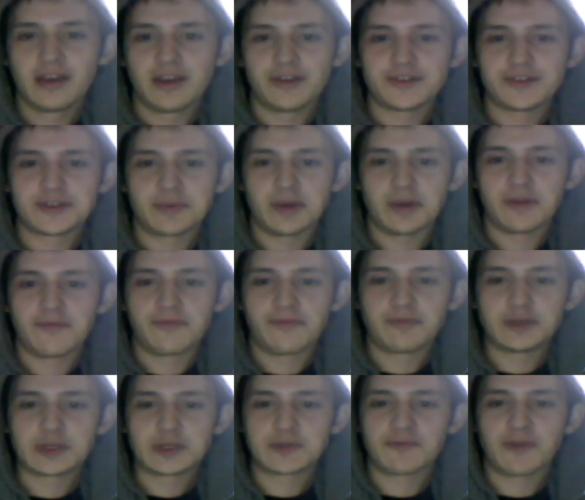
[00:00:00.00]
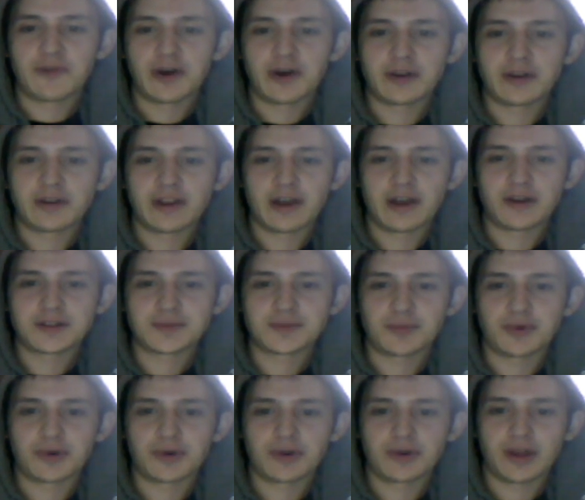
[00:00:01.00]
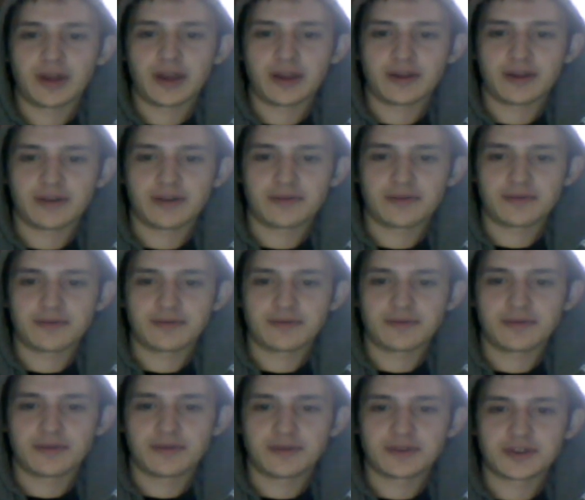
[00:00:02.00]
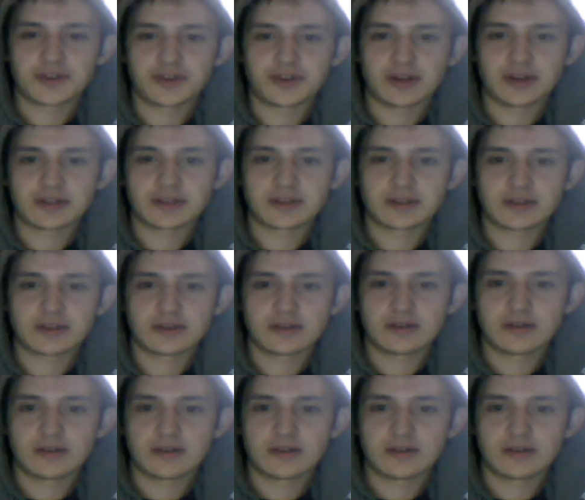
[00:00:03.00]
used to be just fun. Now it's more like stress.